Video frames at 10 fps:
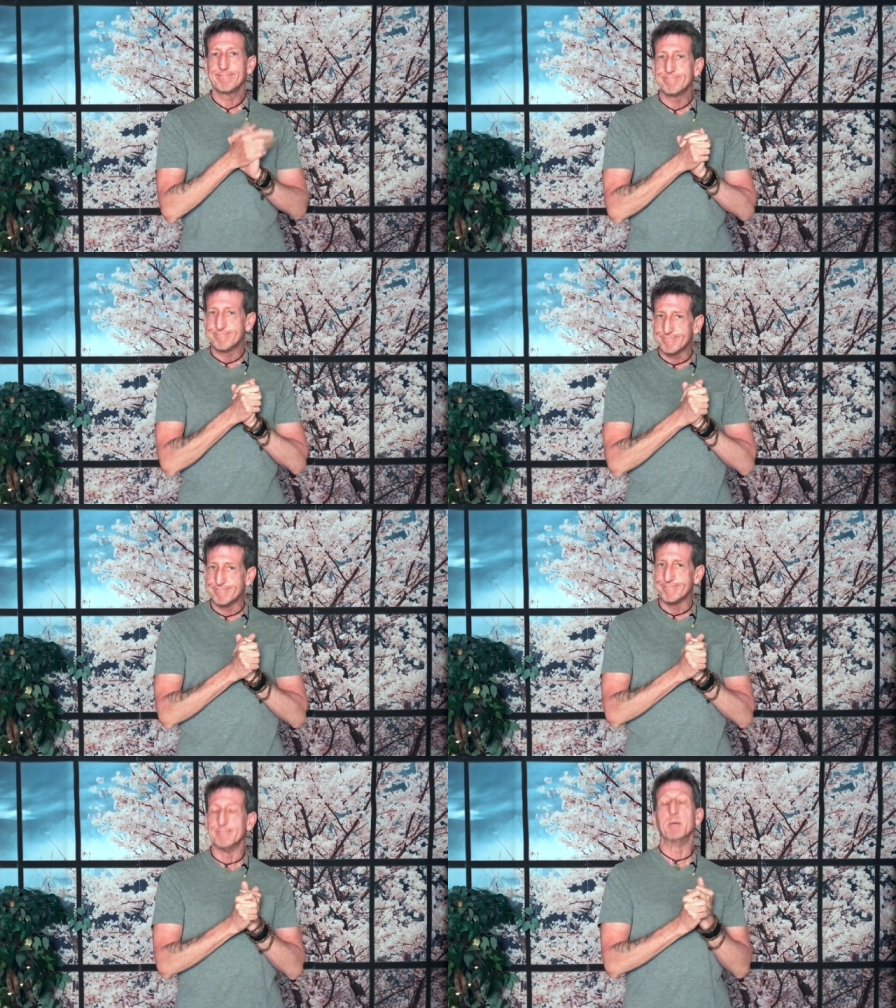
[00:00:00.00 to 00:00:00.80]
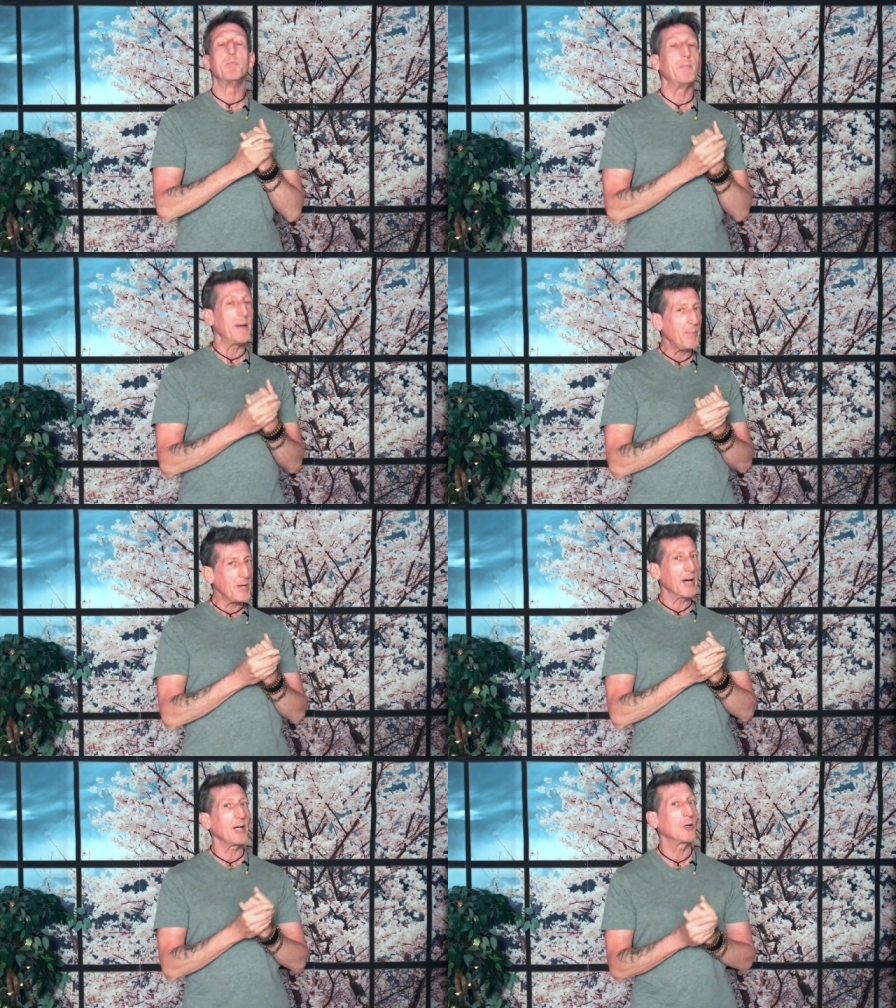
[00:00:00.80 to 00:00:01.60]
hmm,
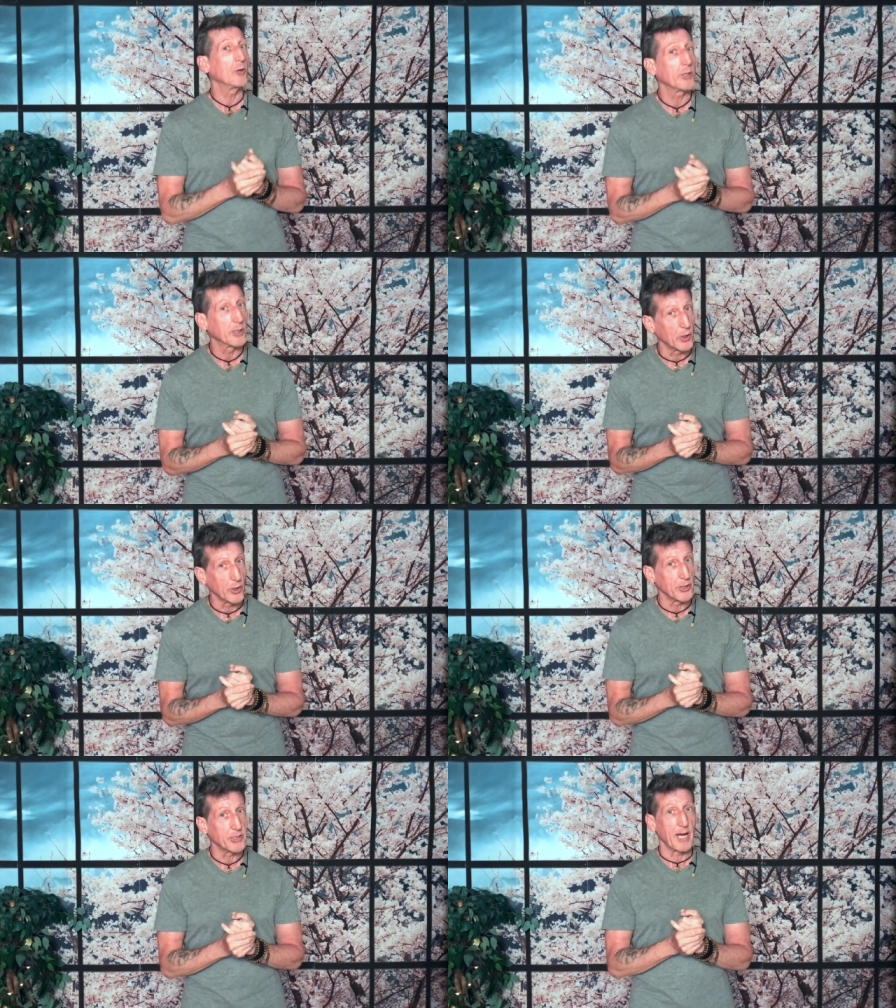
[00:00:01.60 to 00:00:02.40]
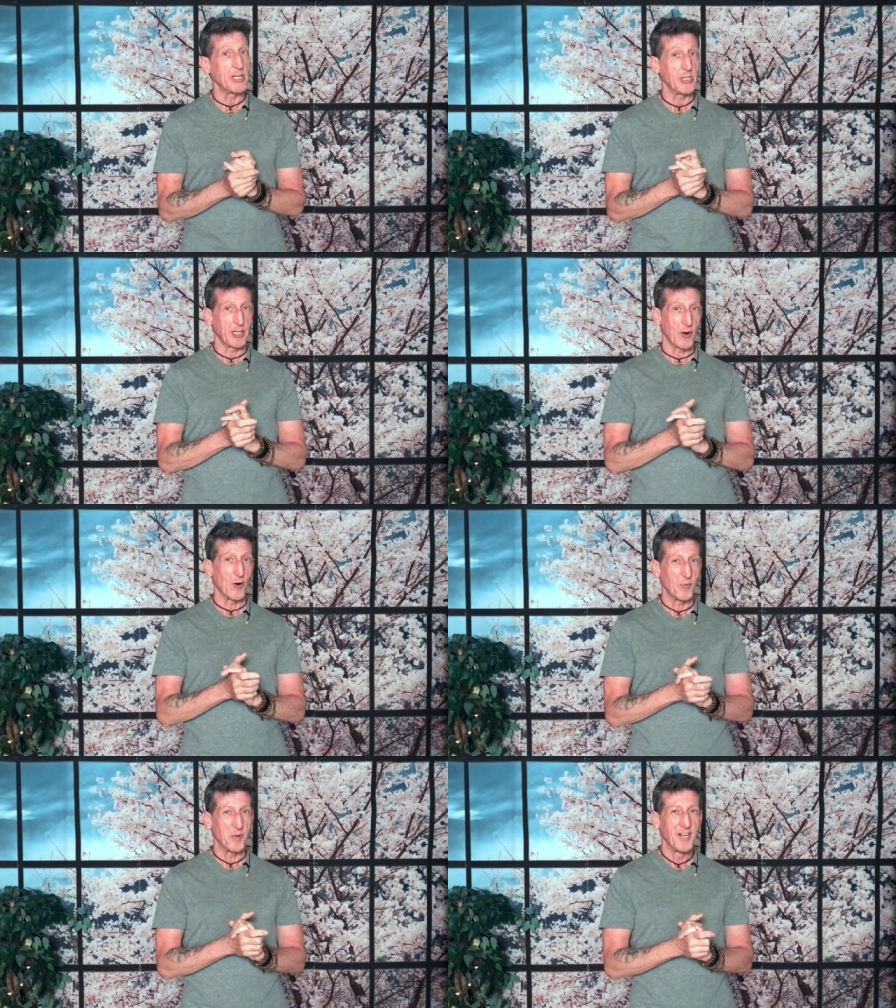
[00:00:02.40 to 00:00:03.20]
maybe I could learn Tai Chi at
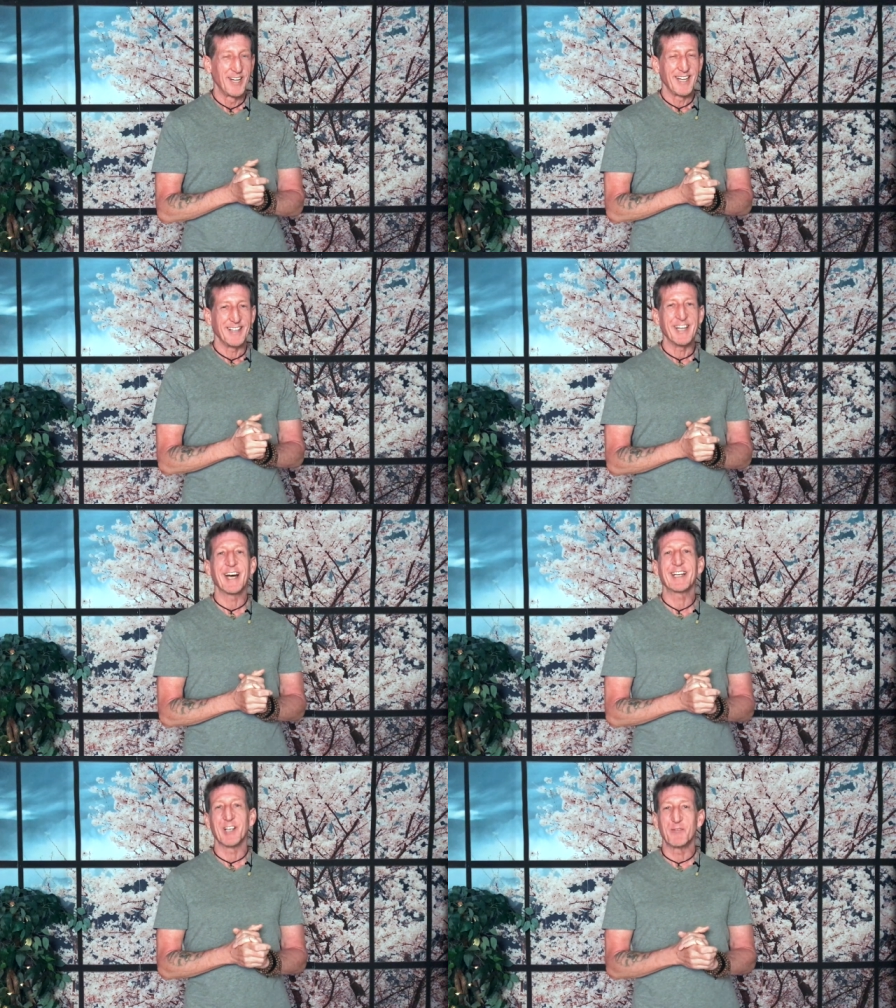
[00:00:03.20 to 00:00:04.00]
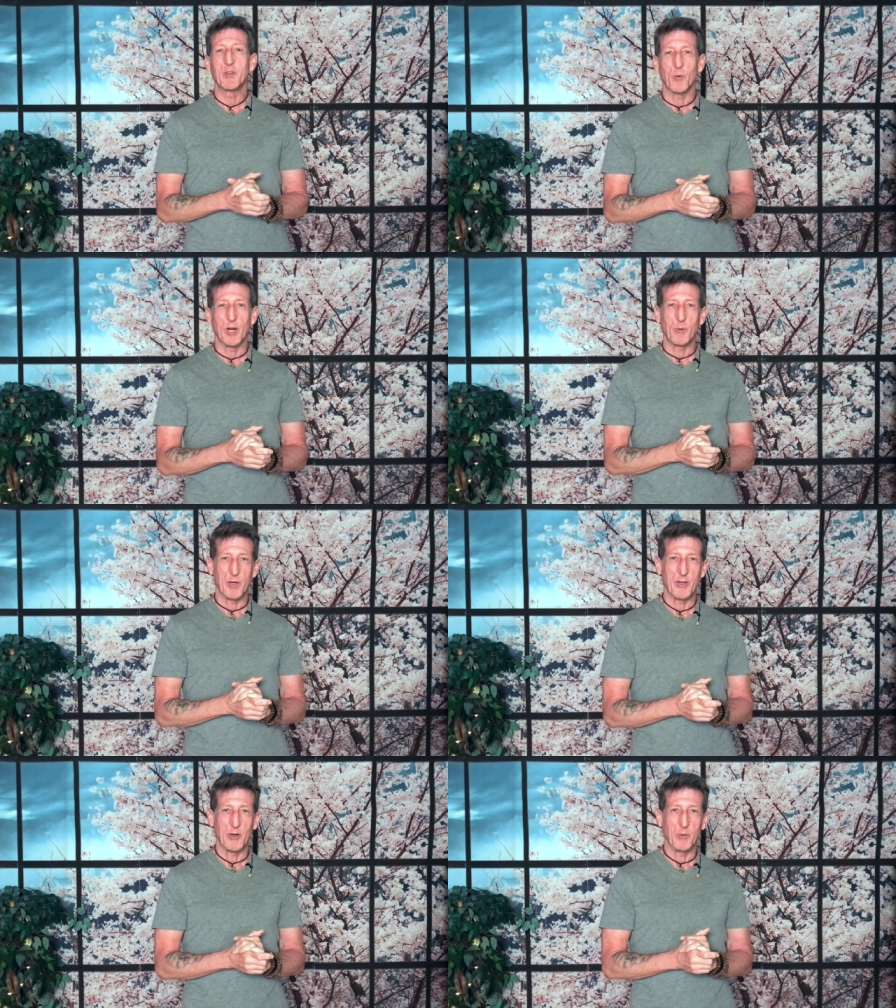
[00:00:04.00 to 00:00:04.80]
home then I'd love to work
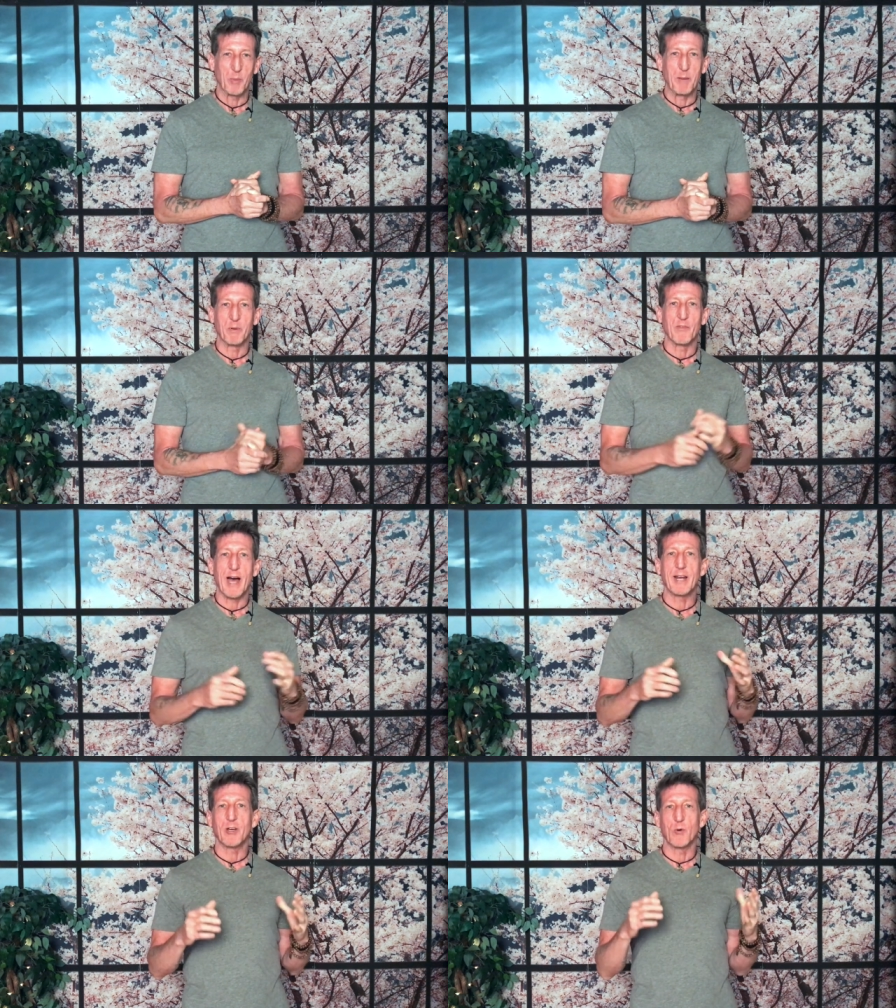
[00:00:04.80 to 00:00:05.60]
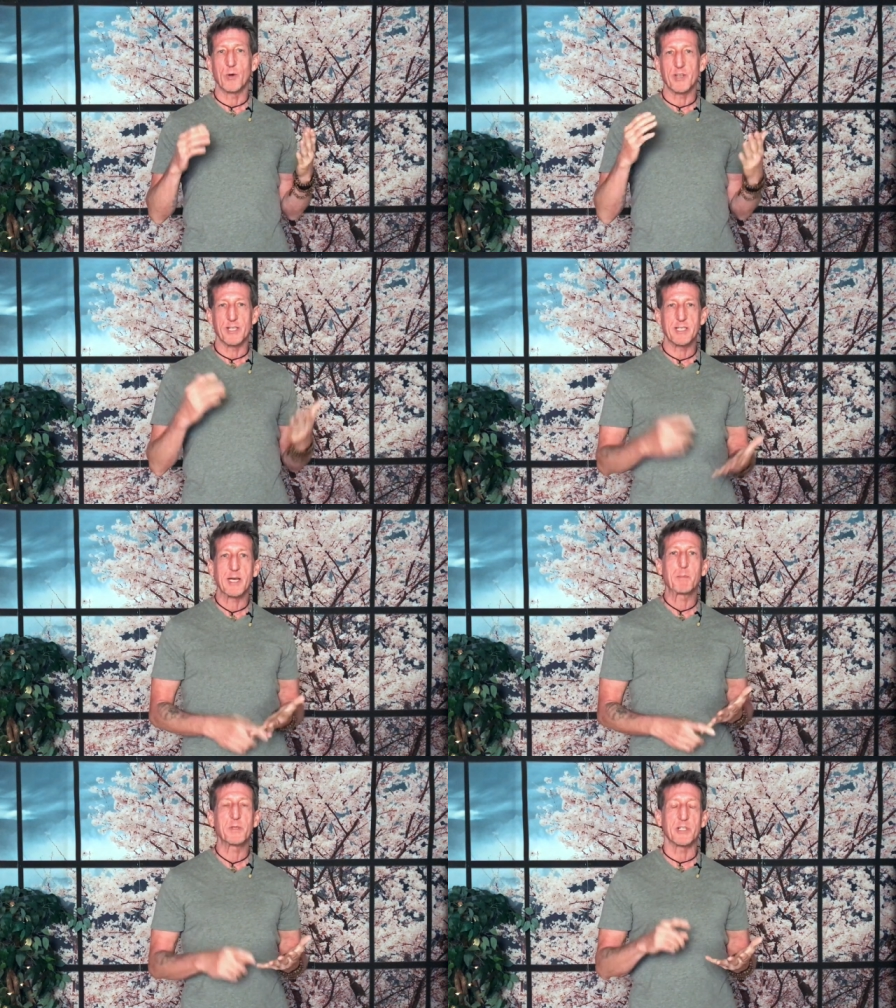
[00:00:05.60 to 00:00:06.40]
with you by providing you with the
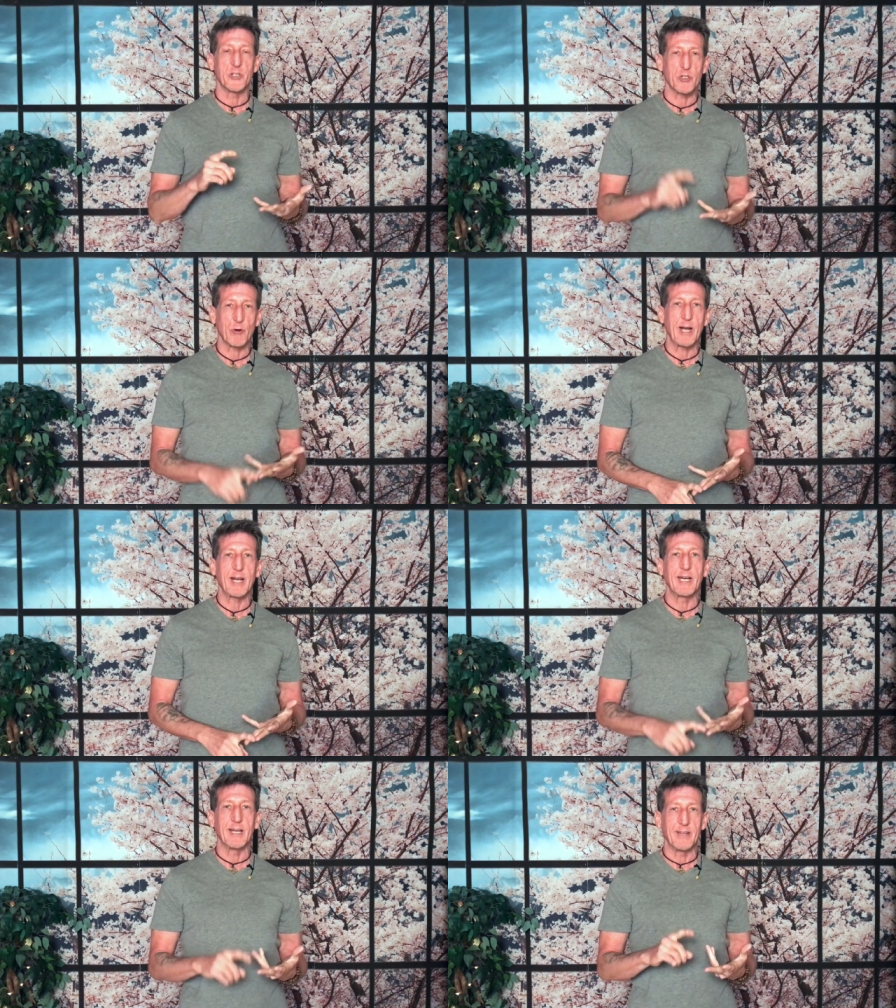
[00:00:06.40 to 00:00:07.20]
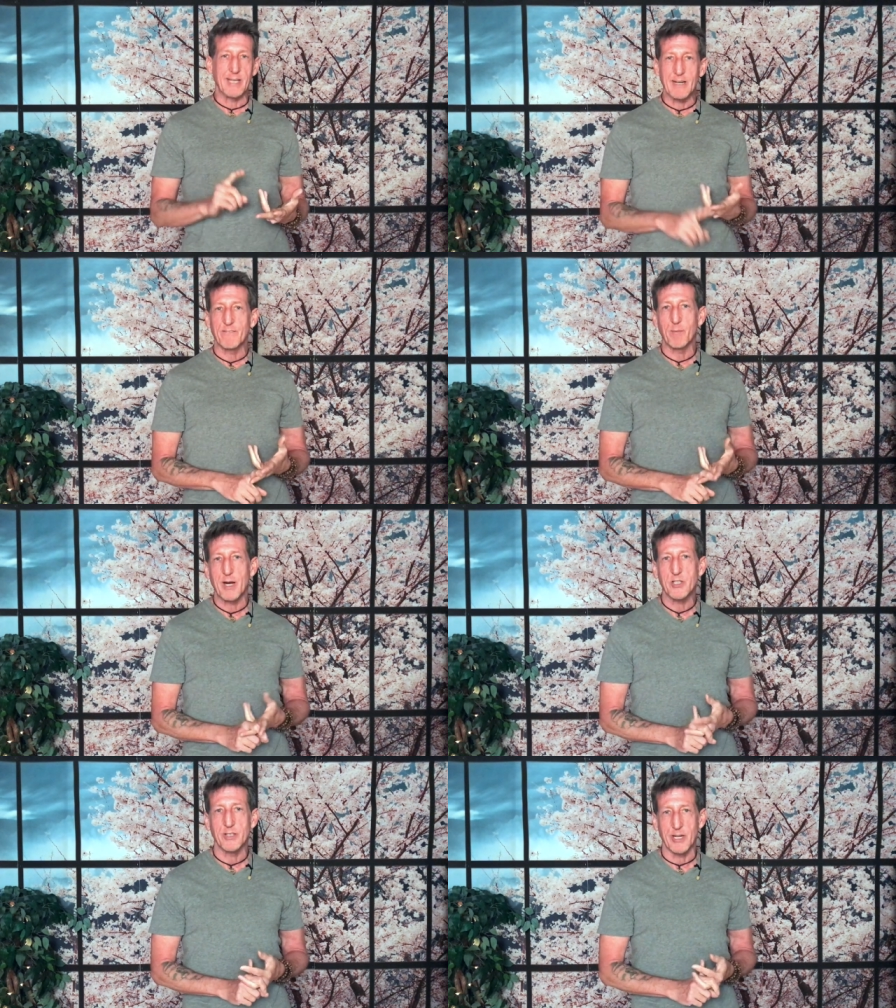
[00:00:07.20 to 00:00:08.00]
tips and the training and the
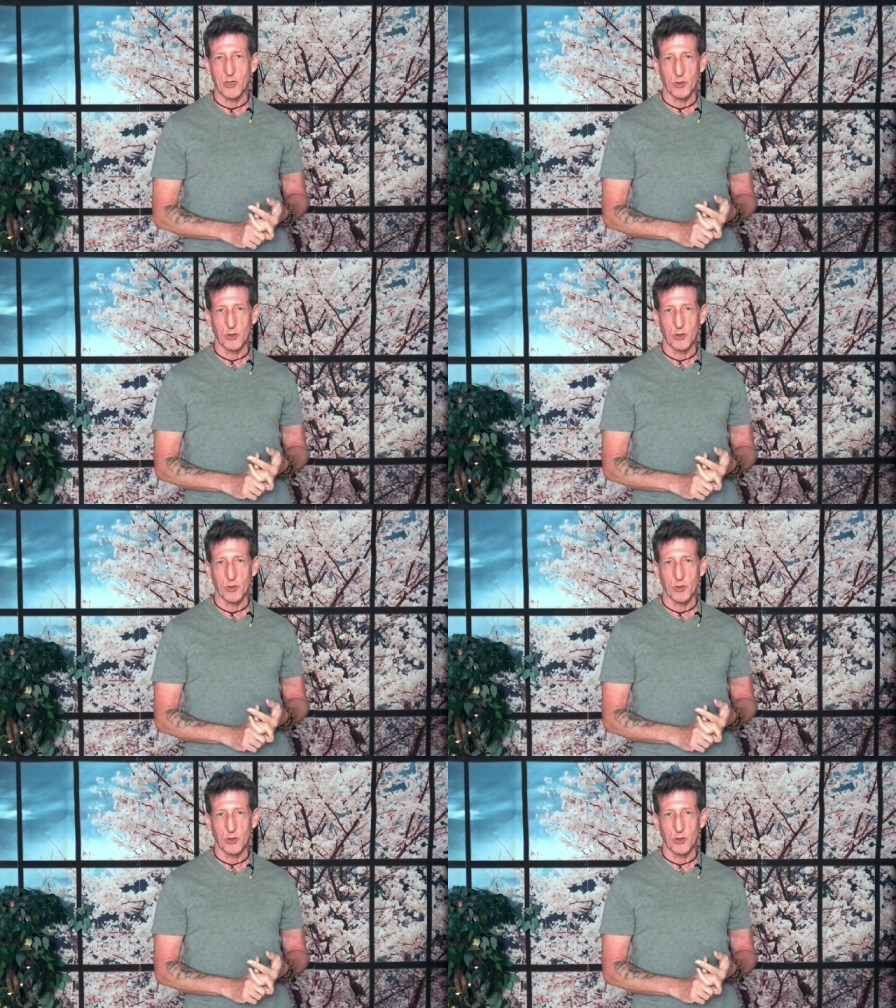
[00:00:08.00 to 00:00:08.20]
information that you're